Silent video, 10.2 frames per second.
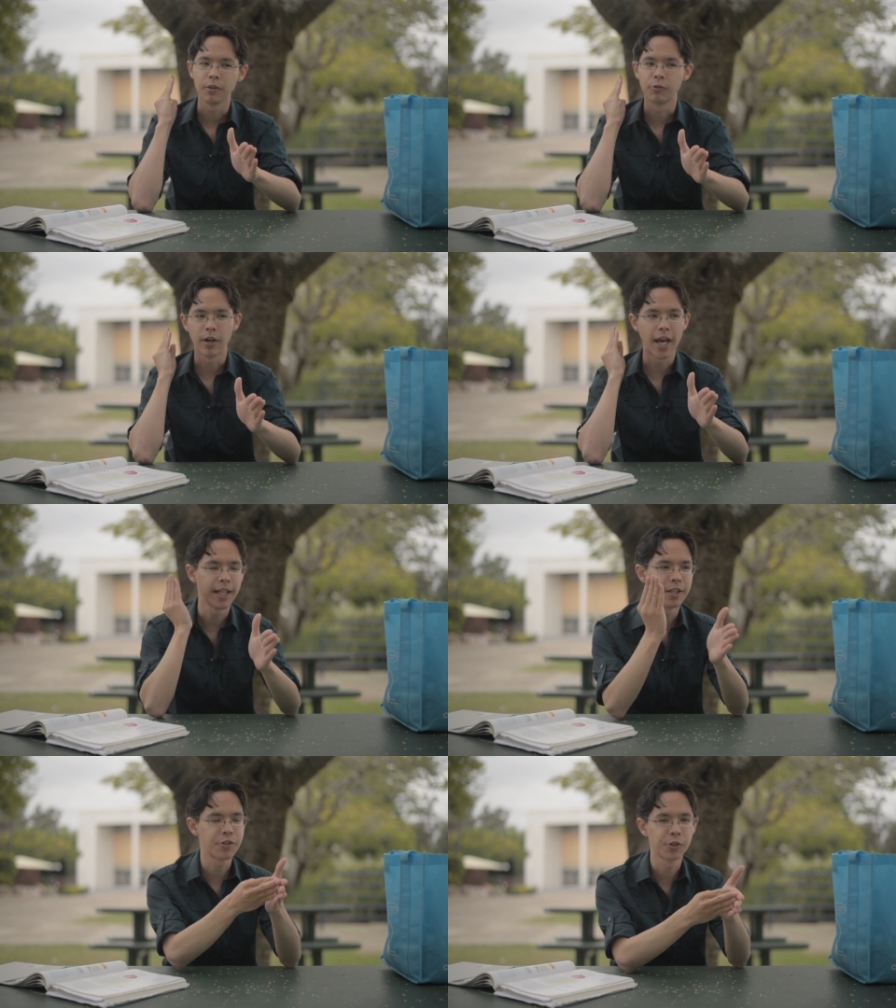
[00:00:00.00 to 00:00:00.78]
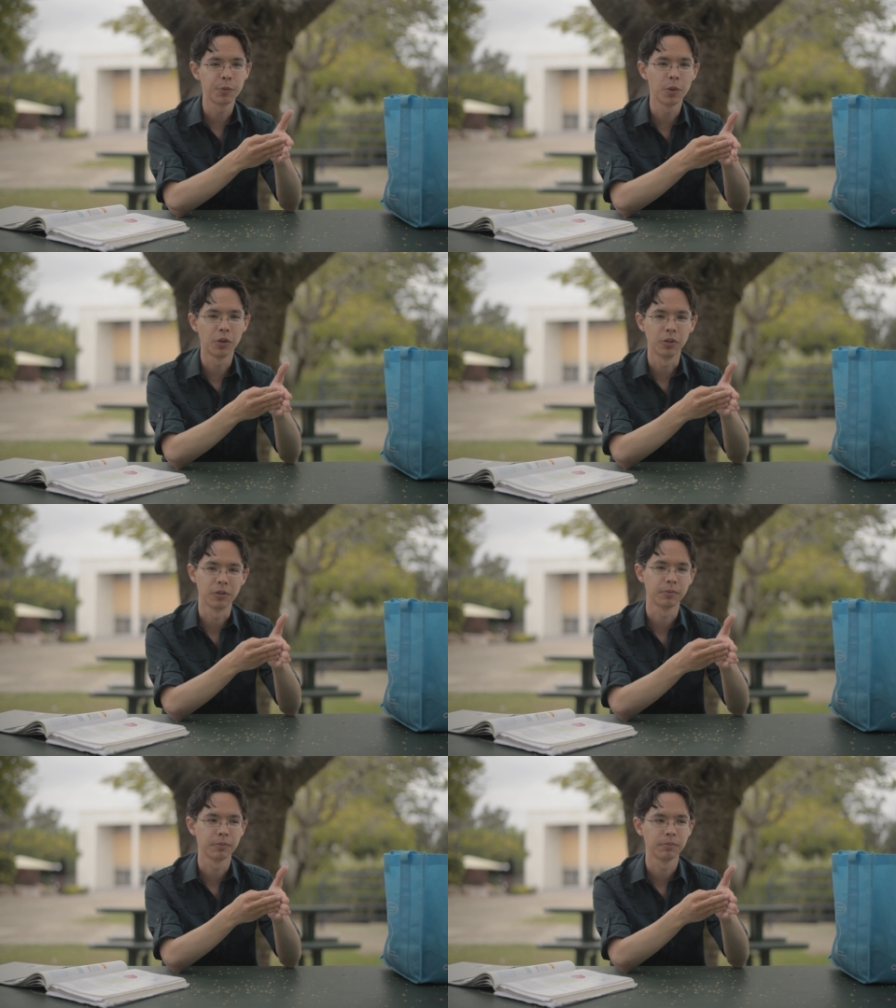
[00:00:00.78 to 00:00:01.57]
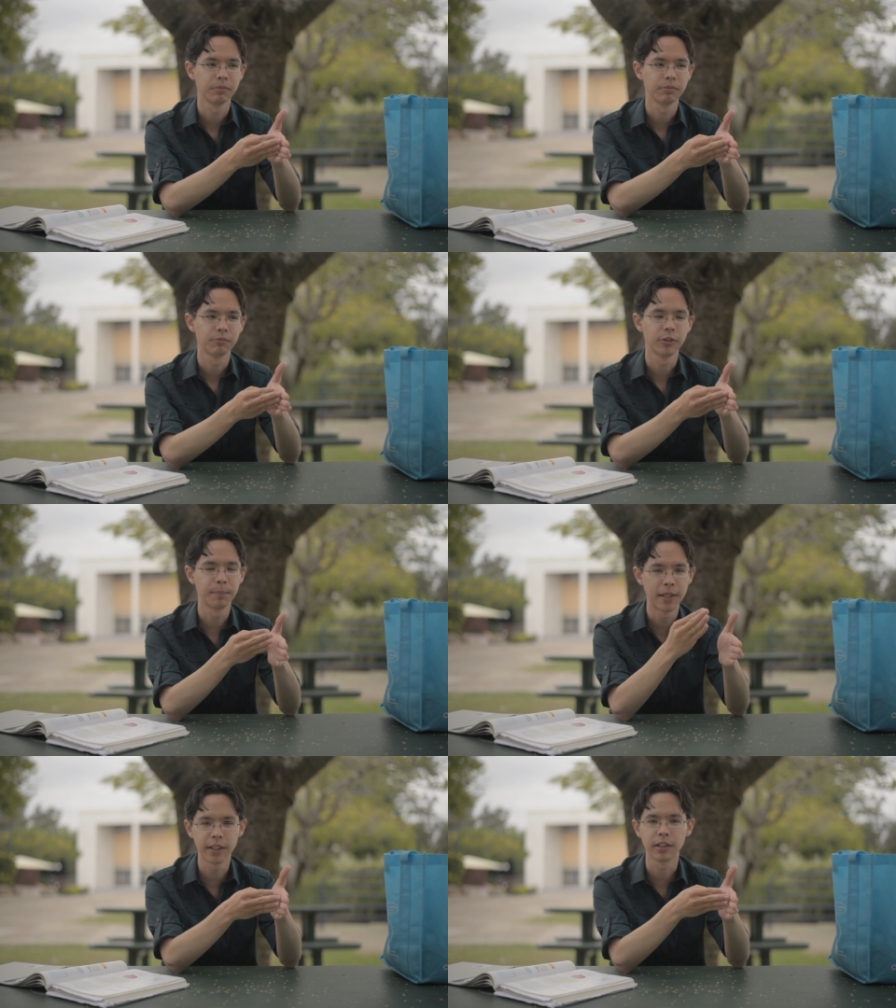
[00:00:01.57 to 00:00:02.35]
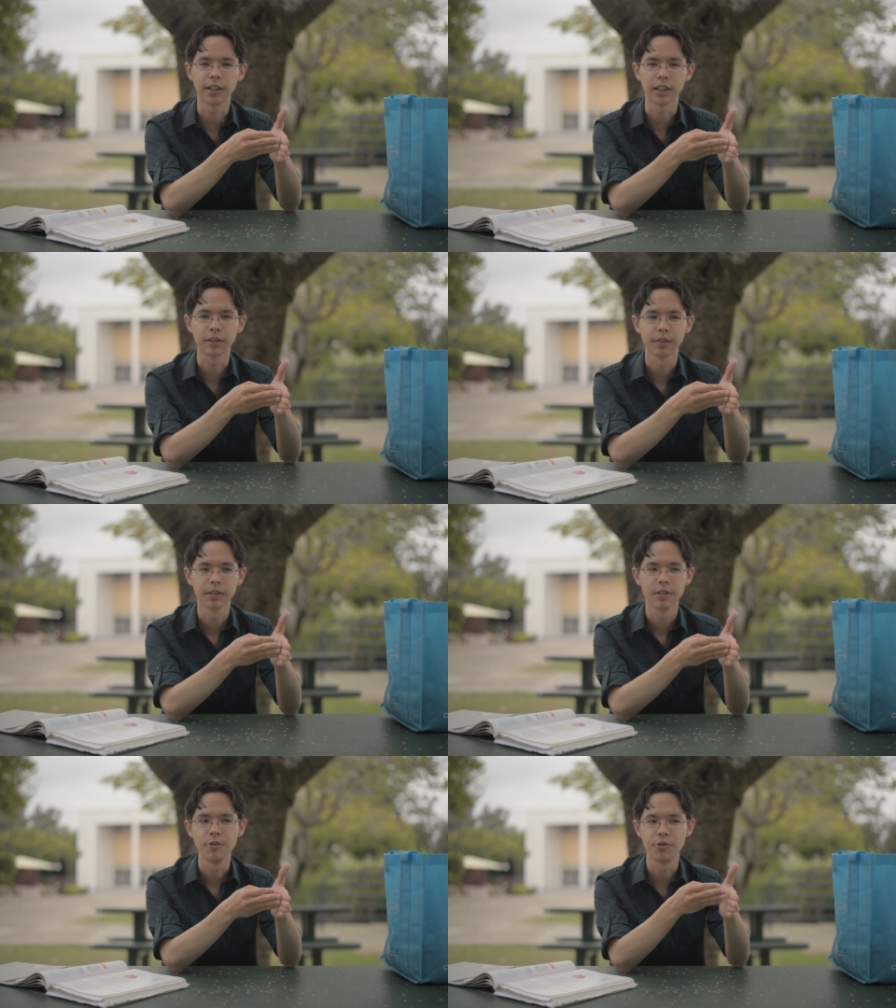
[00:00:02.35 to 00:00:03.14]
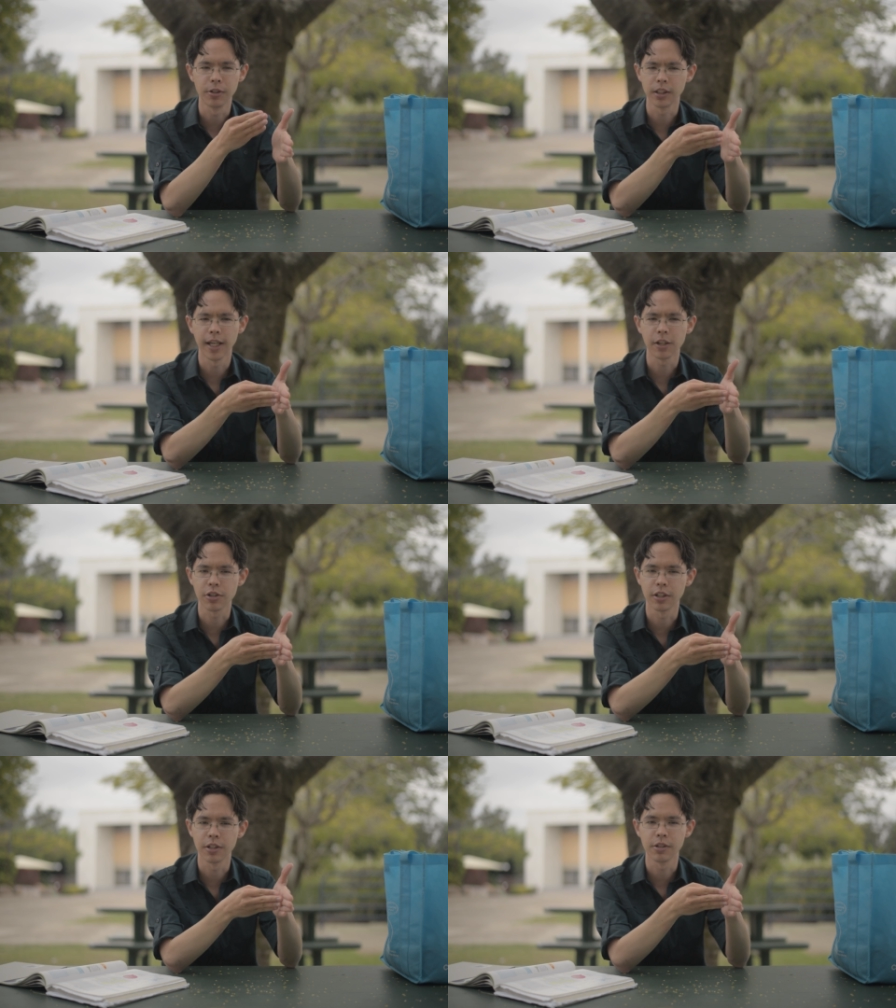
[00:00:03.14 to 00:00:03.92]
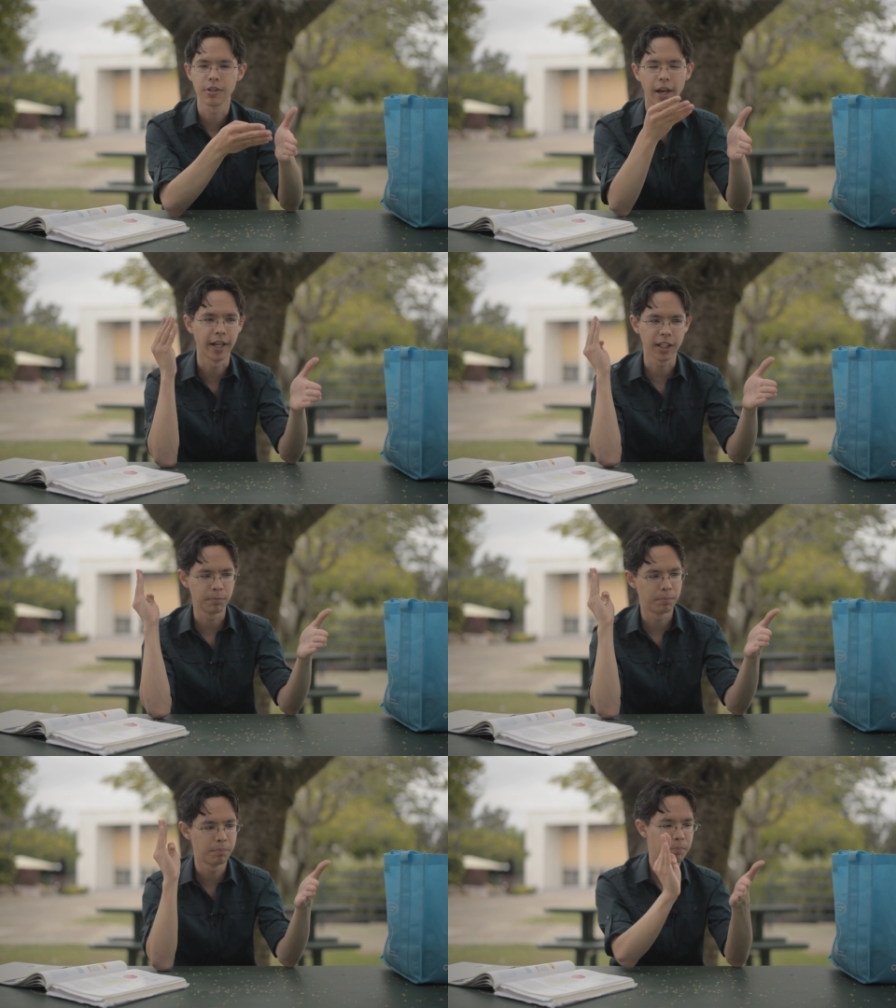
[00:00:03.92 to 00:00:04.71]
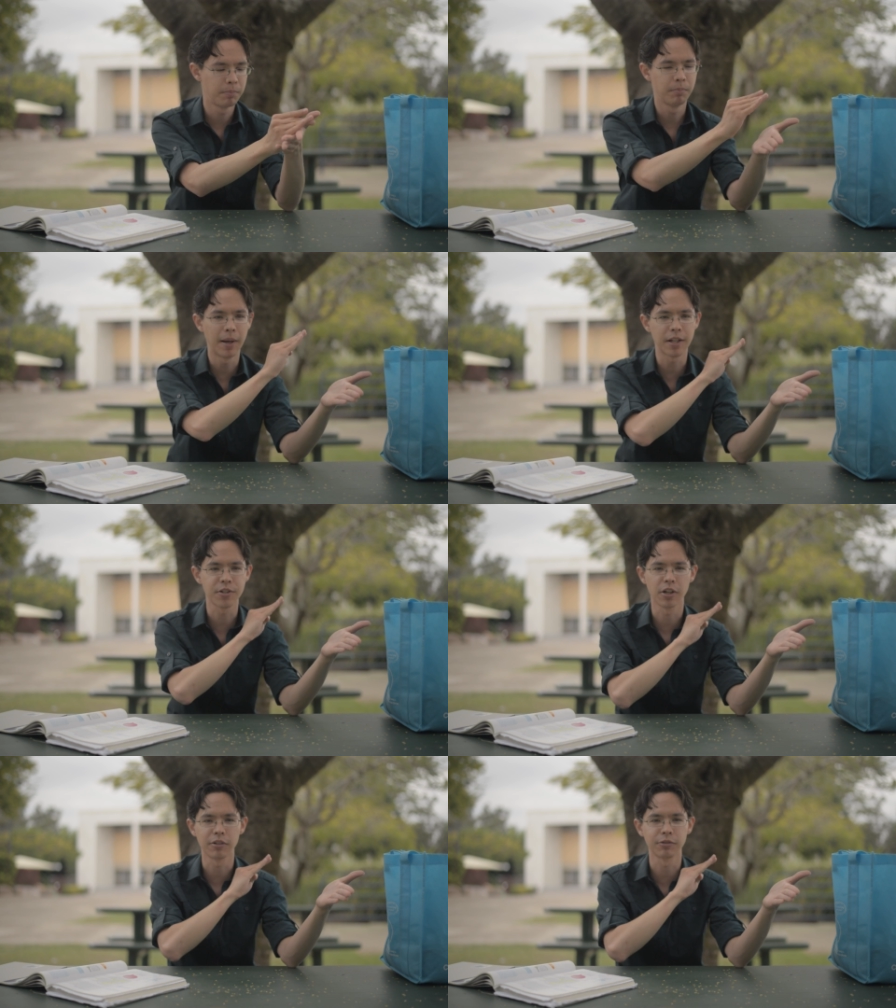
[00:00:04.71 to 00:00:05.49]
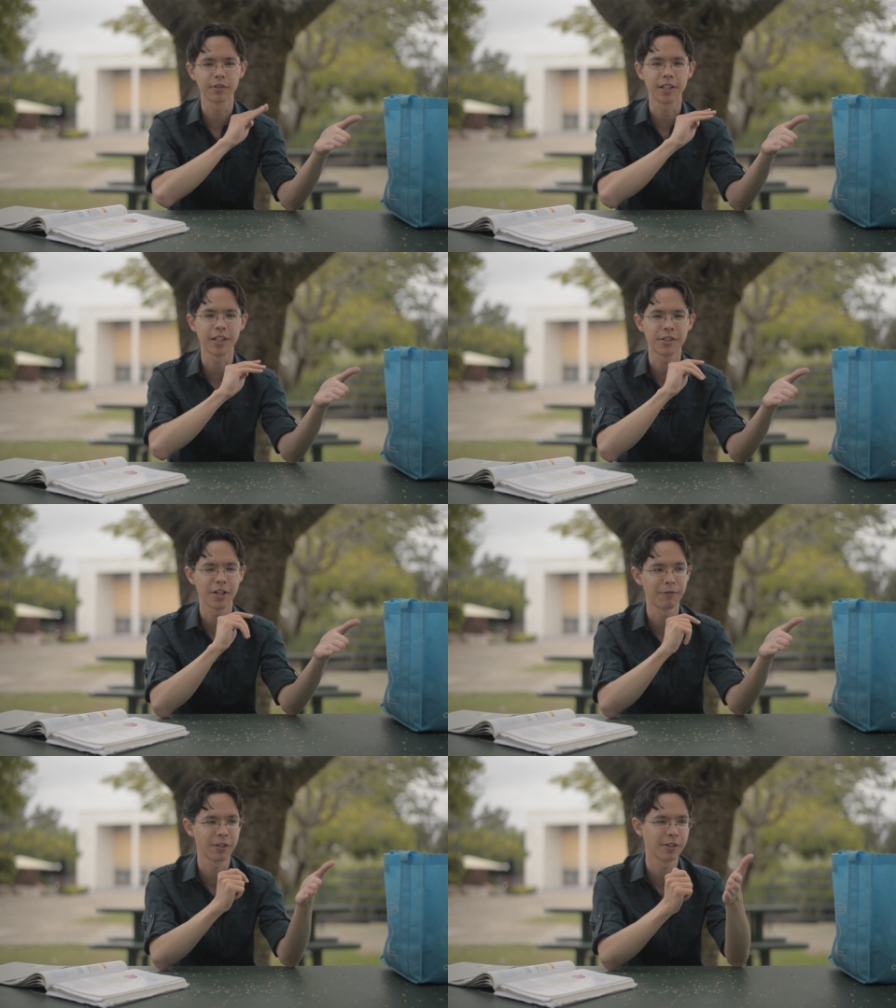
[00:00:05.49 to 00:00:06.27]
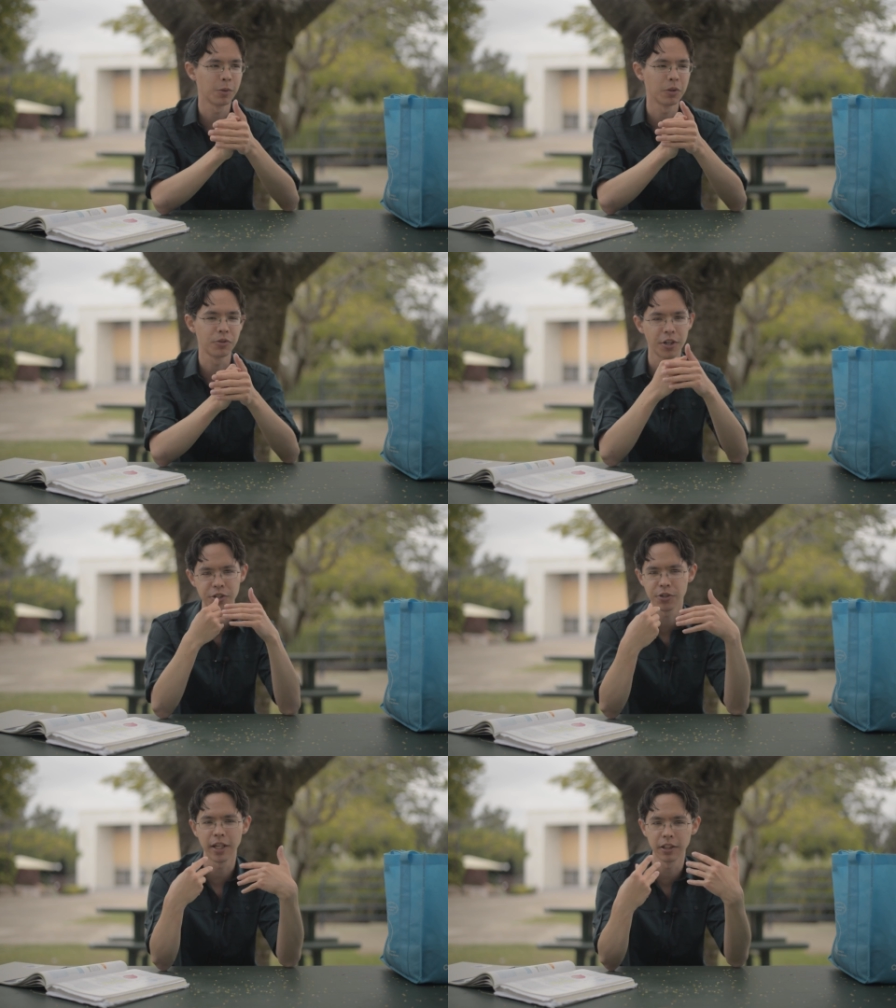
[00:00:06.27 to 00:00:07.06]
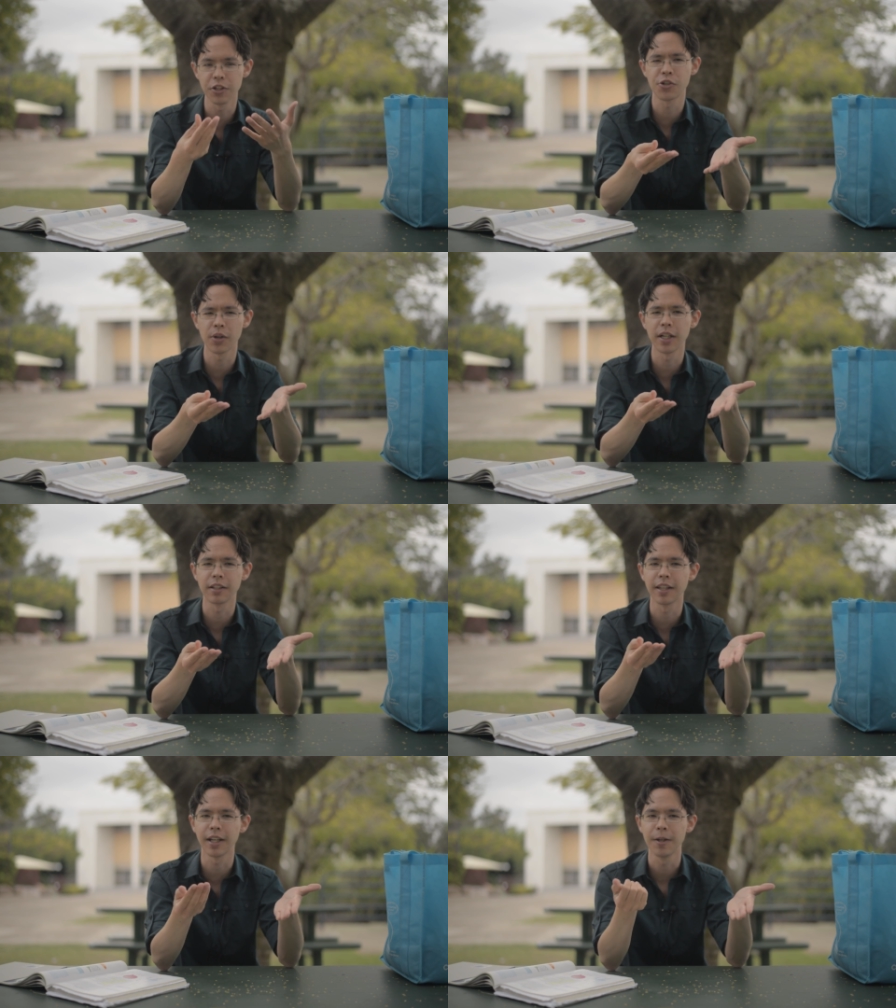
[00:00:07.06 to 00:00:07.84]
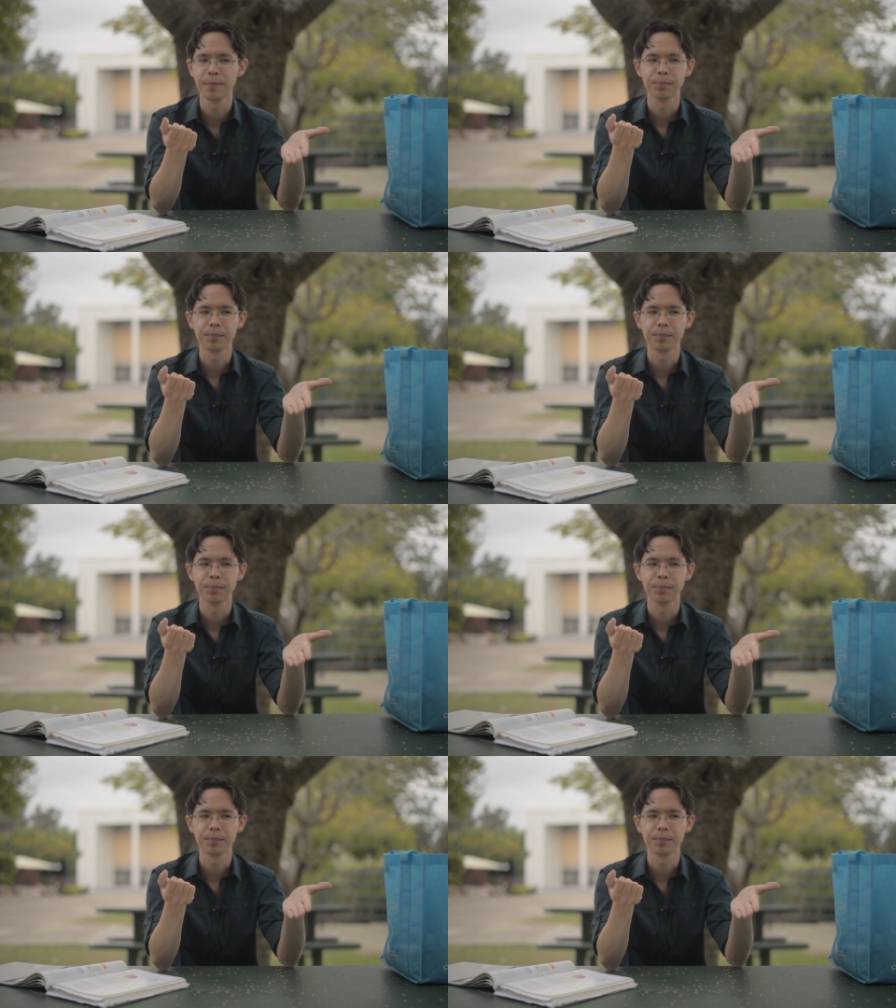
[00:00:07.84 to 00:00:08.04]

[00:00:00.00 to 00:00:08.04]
ran into a wall repeatedly during the lecture, and he bounced off the surface of the wall just to illustrate that